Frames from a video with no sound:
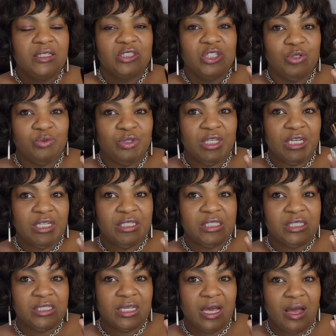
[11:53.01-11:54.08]
to
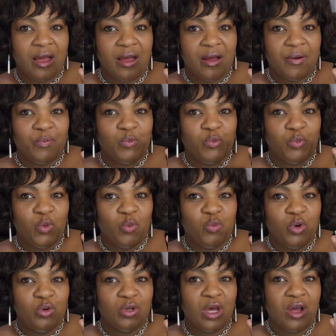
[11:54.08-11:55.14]
this
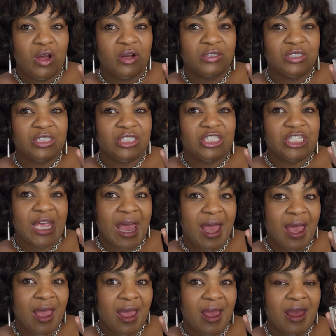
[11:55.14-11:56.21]
Wūlóng Chai.